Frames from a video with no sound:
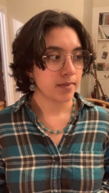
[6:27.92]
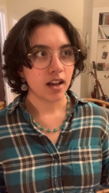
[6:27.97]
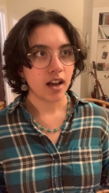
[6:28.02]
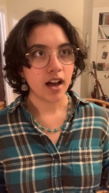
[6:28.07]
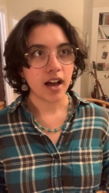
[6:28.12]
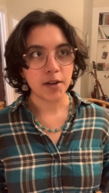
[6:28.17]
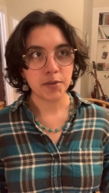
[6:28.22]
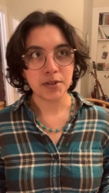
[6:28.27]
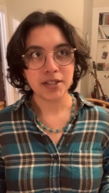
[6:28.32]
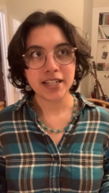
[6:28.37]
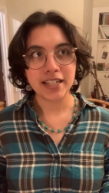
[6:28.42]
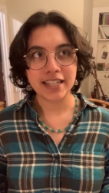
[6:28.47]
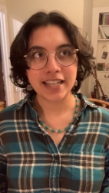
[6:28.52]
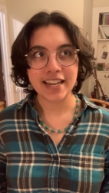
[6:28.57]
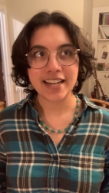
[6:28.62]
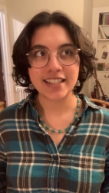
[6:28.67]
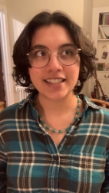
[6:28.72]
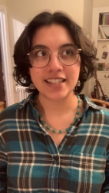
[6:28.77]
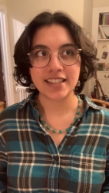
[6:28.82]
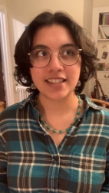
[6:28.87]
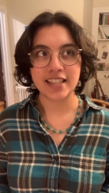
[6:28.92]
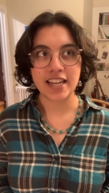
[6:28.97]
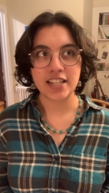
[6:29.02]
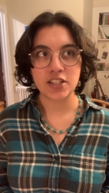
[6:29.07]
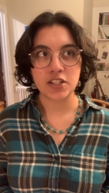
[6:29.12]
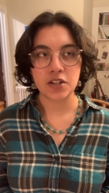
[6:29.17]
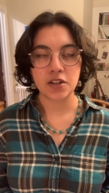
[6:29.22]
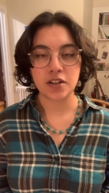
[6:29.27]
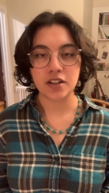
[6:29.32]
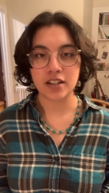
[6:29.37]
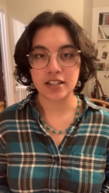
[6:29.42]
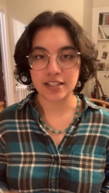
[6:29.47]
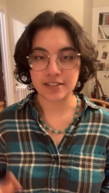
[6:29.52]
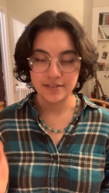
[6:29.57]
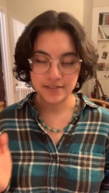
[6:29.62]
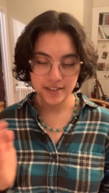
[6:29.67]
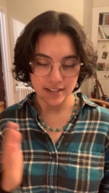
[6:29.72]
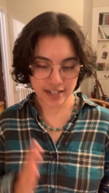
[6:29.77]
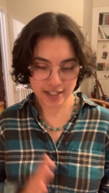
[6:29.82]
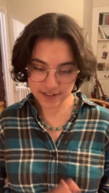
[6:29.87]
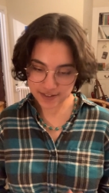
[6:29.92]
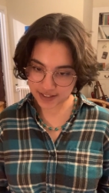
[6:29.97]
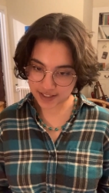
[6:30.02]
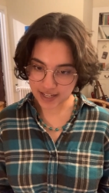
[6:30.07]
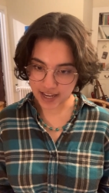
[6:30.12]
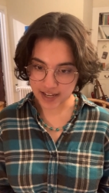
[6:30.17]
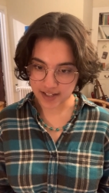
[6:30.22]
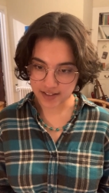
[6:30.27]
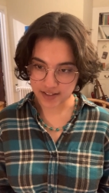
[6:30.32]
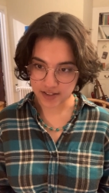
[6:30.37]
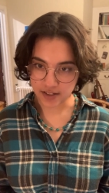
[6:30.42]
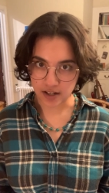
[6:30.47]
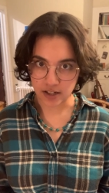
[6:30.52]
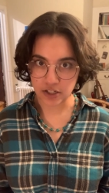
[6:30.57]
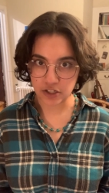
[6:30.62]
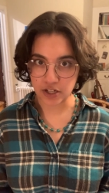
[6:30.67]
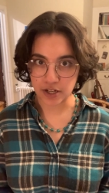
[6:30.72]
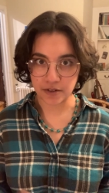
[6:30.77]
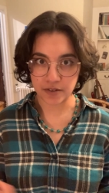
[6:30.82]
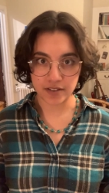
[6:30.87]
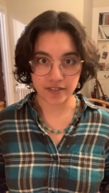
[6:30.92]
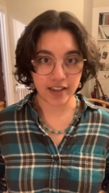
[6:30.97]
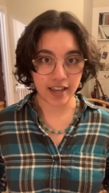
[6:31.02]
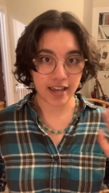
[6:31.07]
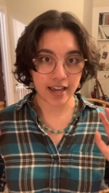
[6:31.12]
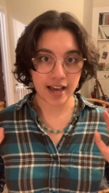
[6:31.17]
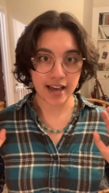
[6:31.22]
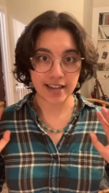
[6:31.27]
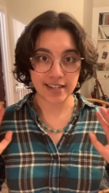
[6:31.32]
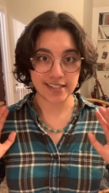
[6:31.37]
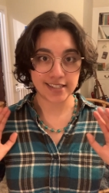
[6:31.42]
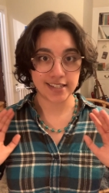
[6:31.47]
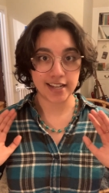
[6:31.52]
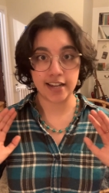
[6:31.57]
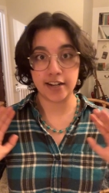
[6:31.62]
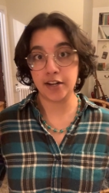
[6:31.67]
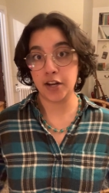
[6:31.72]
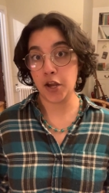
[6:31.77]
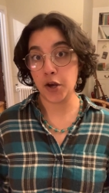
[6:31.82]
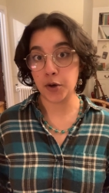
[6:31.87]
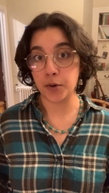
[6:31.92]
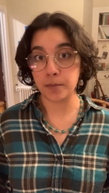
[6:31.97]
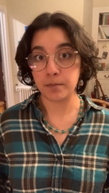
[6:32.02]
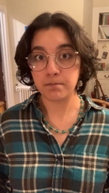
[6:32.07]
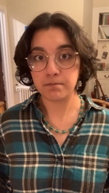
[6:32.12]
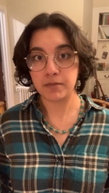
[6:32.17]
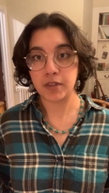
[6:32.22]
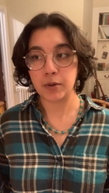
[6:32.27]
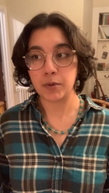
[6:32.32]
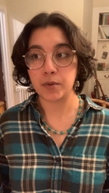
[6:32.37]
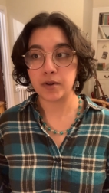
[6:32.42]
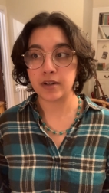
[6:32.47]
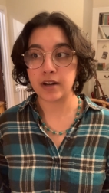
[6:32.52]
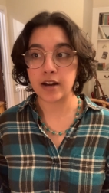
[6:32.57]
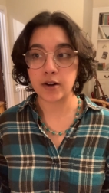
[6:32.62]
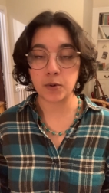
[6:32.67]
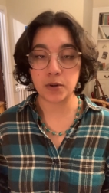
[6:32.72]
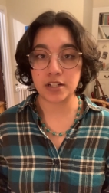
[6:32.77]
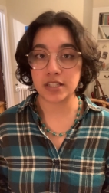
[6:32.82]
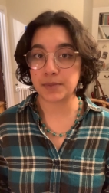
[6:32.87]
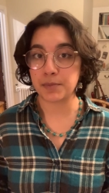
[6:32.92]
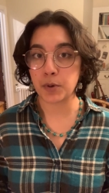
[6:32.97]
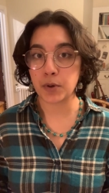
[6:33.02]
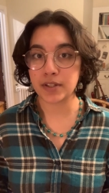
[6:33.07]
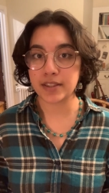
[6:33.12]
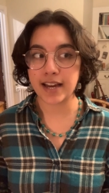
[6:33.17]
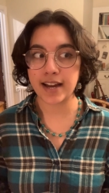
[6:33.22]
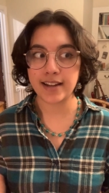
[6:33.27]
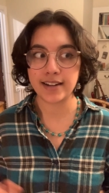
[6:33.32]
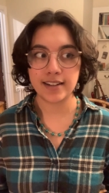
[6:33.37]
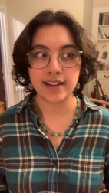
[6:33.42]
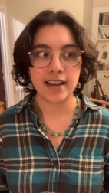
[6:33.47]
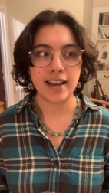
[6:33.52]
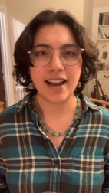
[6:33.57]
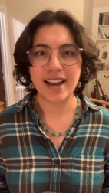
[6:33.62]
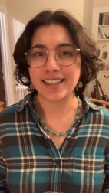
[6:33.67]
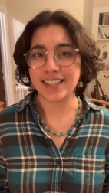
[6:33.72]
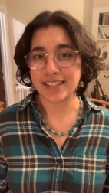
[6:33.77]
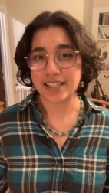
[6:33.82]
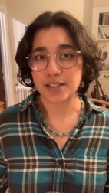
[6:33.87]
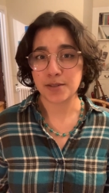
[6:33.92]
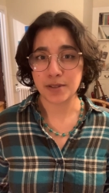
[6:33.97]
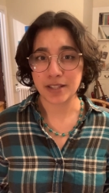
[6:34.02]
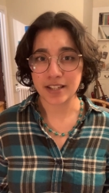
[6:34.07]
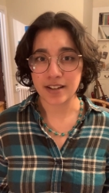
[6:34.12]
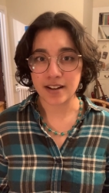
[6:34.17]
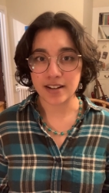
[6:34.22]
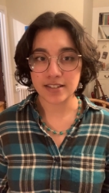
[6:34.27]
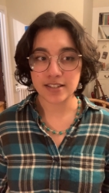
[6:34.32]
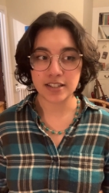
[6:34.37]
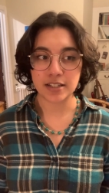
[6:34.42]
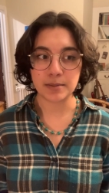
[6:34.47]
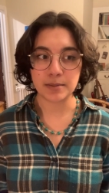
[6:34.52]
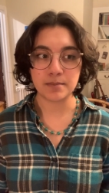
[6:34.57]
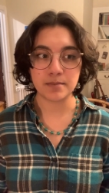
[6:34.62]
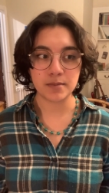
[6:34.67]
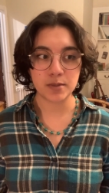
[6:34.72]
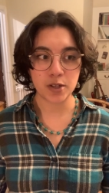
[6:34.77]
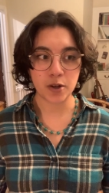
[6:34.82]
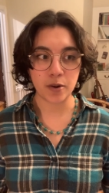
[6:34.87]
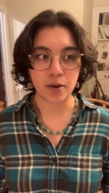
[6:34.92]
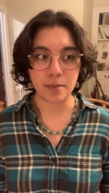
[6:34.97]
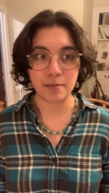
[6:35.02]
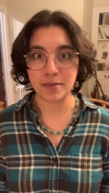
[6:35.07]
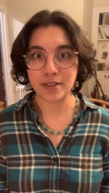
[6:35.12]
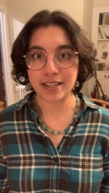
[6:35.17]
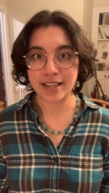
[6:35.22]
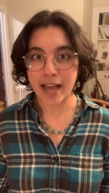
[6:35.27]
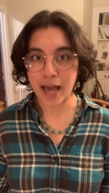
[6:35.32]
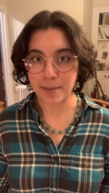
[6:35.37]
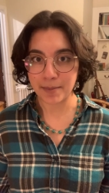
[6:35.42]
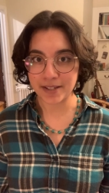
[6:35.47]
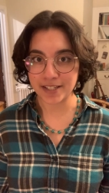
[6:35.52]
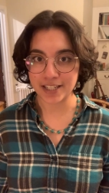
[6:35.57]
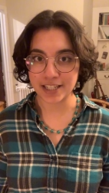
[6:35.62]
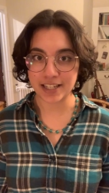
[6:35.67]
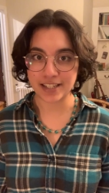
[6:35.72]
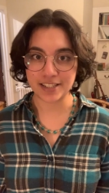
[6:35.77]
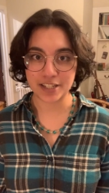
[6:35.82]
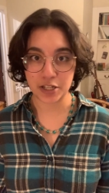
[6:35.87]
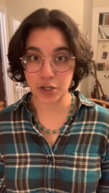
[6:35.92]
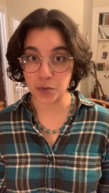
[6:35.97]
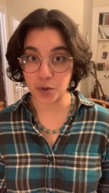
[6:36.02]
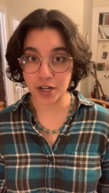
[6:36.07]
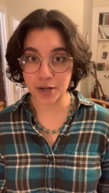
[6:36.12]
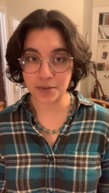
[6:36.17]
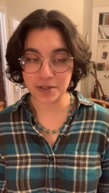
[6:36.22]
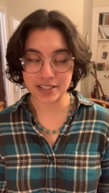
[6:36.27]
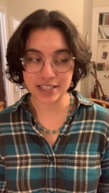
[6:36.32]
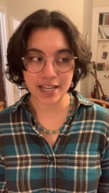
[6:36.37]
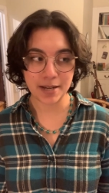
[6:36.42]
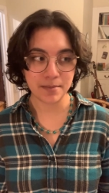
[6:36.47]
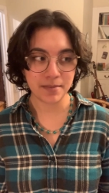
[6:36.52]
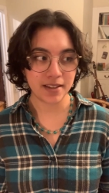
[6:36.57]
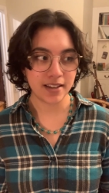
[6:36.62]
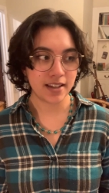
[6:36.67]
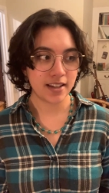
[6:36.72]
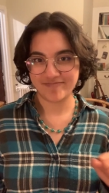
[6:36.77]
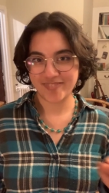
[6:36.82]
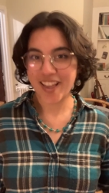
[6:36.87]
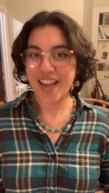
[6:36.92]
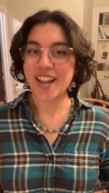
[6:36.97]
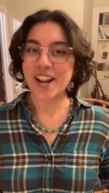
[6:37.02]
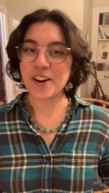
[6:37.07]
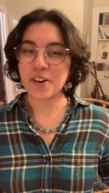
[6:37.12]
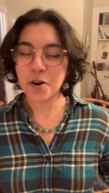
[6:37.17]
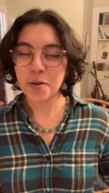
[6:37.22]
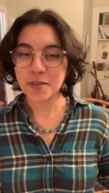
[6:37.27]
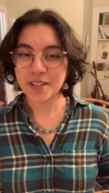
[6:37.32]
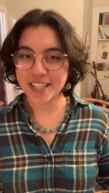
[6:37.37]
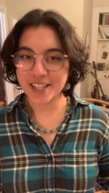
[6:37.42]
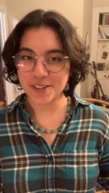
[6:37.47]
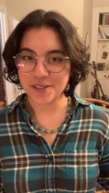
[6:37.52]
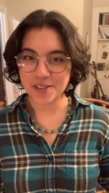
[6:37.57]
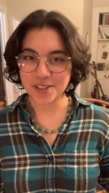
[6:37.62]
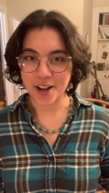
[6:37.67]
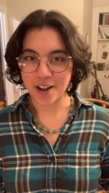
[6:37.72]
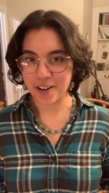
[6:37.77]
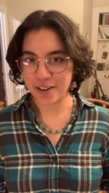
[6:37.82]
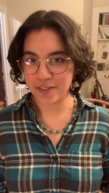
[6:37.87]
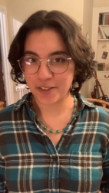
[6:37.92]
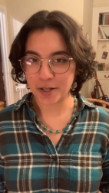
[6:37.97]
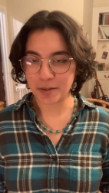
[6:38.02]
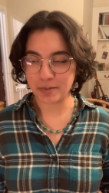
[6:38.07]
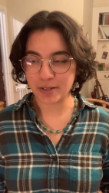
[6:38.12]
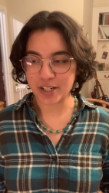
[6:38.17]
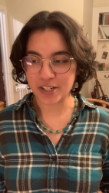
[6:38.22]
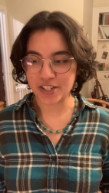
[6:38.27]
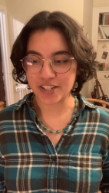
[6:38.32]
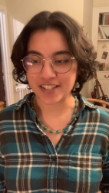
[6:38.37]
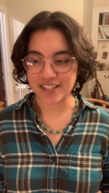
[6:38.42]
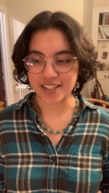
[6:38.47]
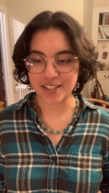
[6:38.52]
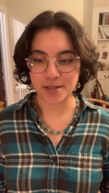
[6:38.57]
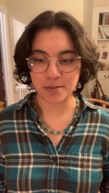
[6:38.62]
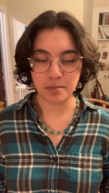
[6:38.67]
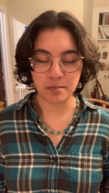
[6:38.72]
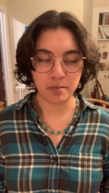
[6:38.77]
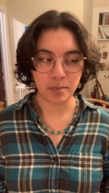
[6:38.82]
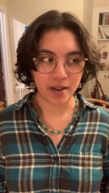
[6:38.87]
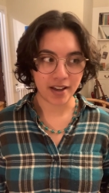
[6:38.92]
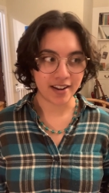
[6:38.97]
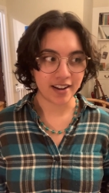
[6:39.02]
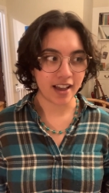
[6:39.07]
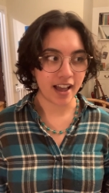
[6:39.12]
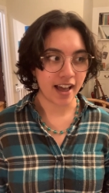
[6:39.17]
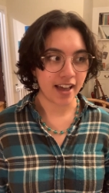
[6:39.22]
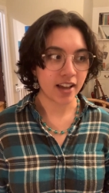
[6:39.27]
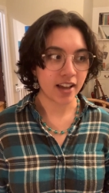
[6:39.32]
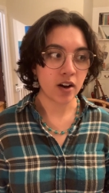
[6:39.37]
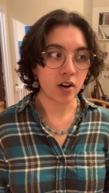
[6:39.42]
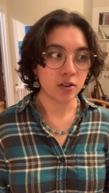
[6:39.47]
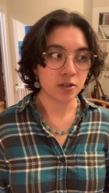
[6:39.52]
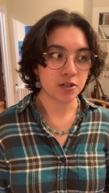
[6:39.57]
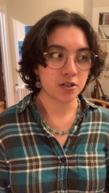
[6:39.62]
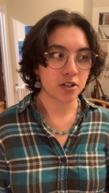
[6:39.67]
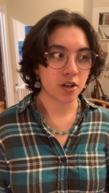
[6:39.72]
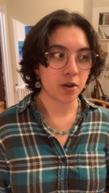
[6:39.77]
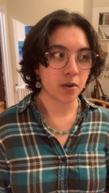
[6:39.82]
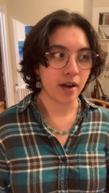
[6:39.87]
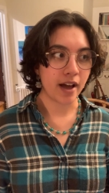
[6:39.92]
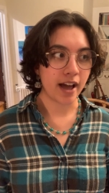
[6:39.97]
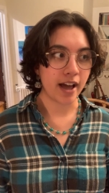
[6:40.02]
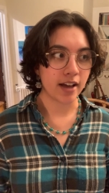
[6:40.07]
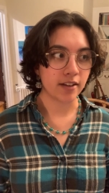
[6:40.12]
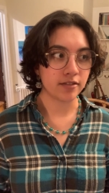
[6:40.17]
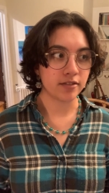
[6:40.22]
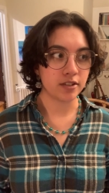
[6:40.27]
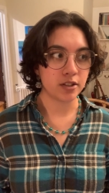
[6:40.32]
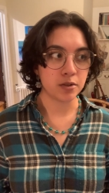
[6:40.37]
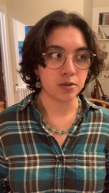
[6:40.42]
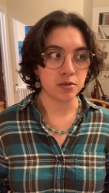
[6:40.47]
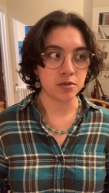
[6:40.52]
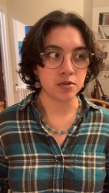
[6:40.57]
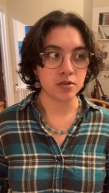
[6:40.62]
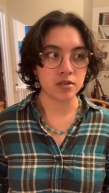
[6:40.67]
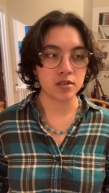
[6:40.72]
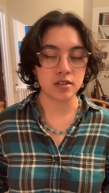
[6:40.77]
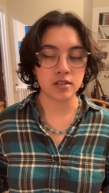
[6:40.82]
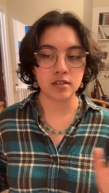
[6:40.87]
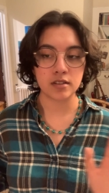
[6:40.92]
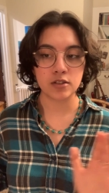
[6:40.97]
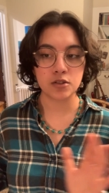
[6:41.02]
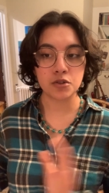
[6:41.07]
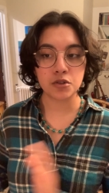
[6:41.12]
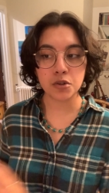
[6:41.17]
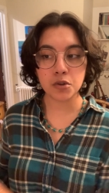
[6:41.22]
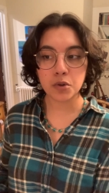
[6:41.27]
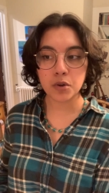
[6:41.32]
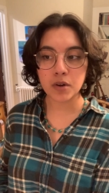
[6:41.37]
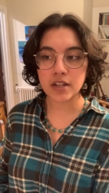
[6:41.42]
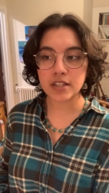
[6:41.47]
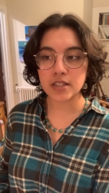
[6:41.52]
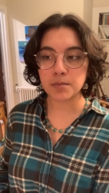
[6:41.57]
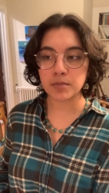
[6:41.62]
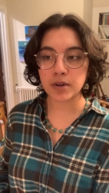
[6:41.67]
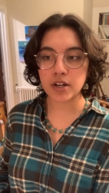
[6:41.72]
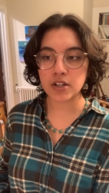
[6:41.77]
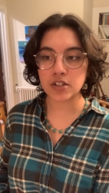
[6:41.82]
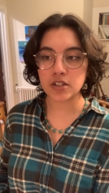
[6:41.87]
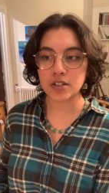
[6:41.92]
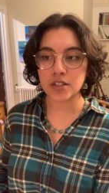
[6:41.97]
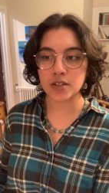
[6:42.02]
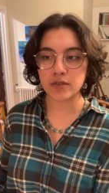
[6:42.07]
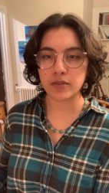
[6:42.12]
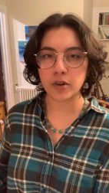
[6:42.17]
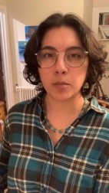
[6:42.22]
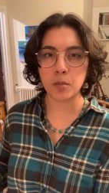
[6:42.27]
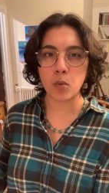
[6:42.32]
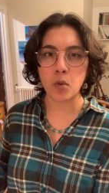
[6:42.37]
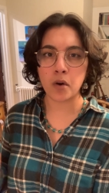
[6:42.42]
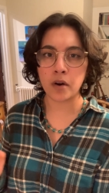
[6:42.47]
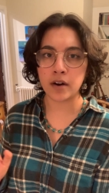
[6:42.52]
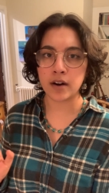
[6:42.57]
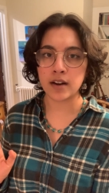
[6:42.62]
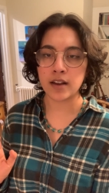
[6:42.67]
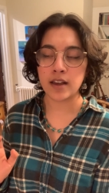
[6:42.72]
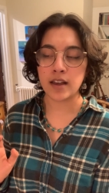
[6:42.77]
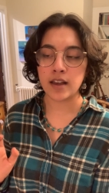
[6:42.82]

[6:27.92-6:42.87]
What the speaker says: I really like that they took a definitive stance on generative AI and said, no, that we're not going to support that. I think that's really awesome, so I'm really happy to continue working with them. And I normally use all of their brushes, but I also have used True Grit's brushes for more